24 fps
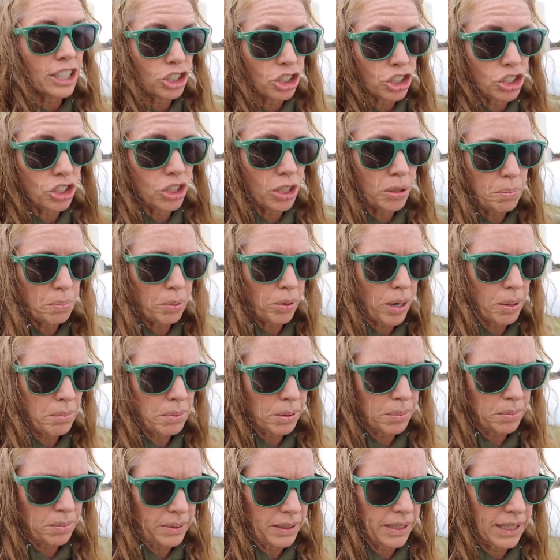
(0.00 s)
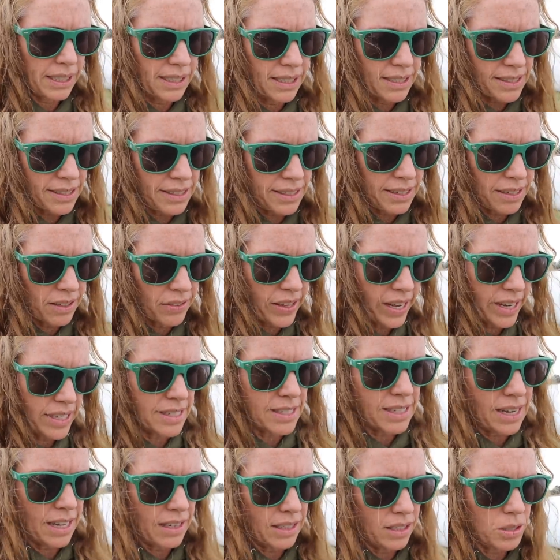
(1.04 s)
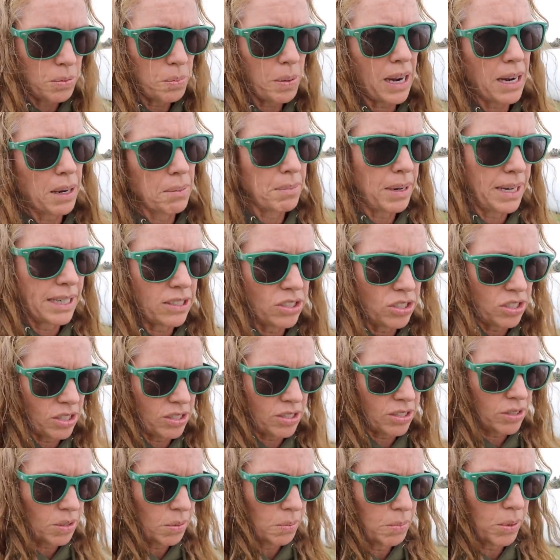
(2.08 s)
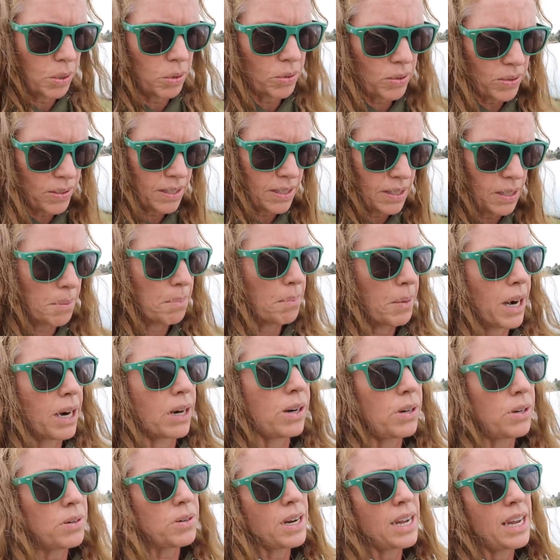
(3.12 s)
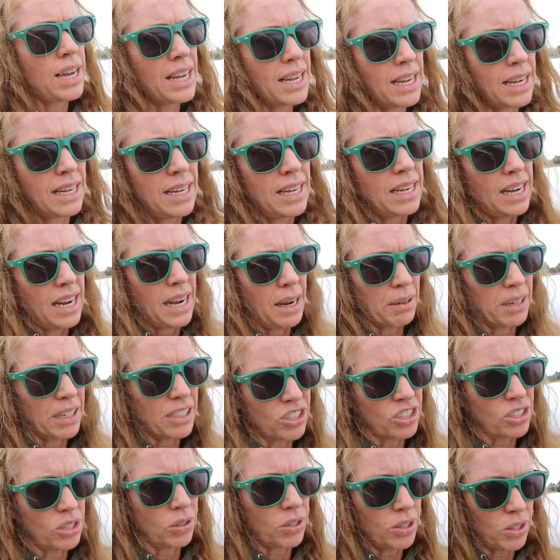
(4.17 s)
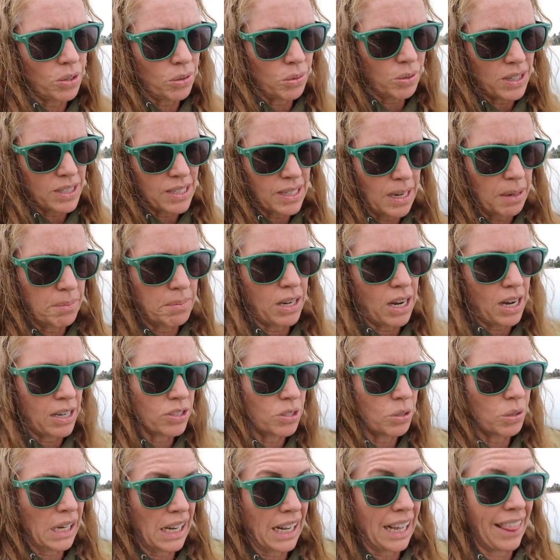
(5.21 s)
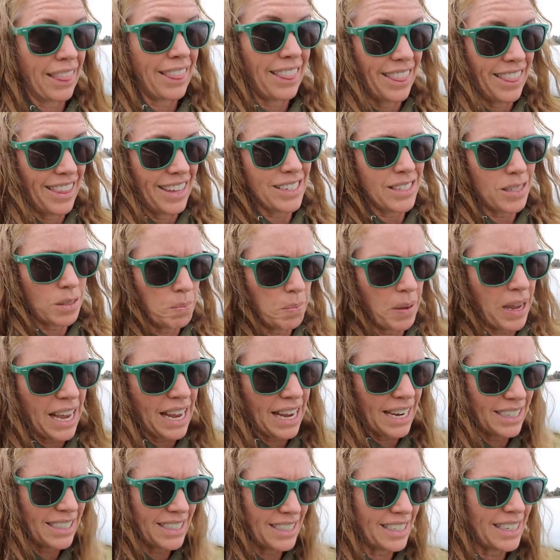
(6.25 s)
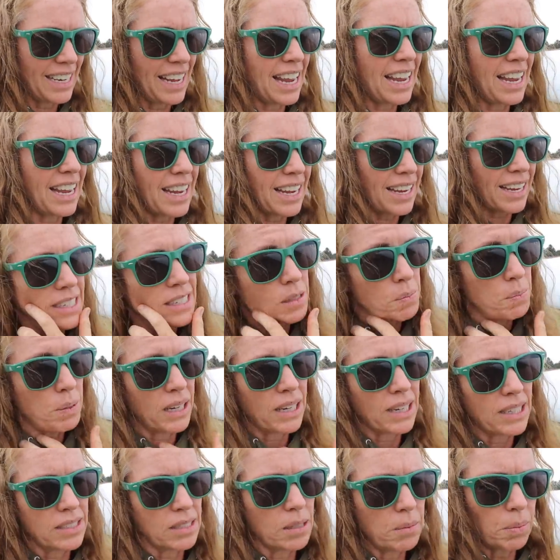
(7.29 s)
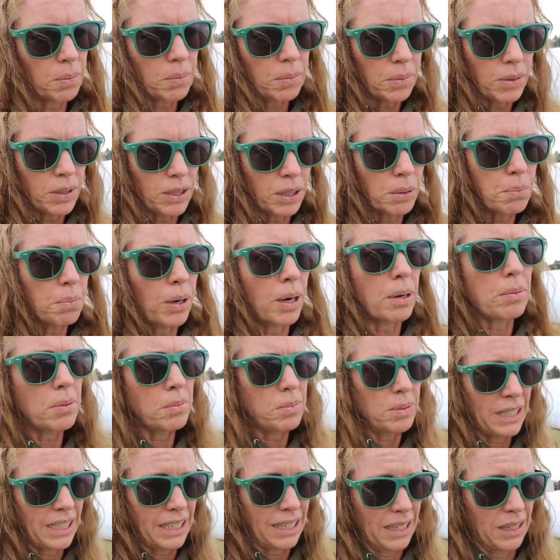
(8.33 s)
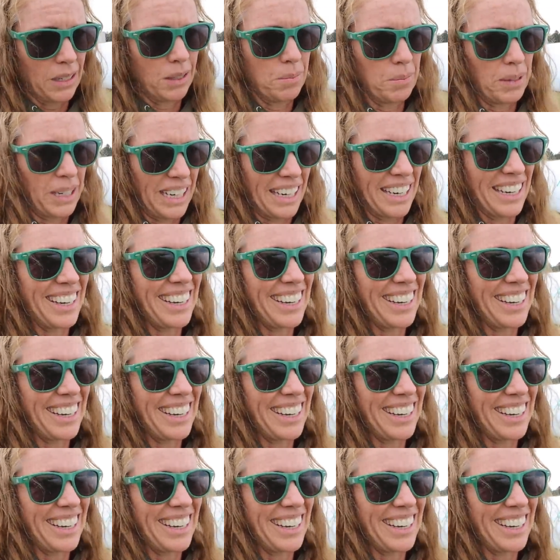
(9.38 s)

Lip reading: should probably seal that silage bag. I might just do both tomorrow. I'm going to show you the reason I'm not doing this bag today. It's because it could probably kill me.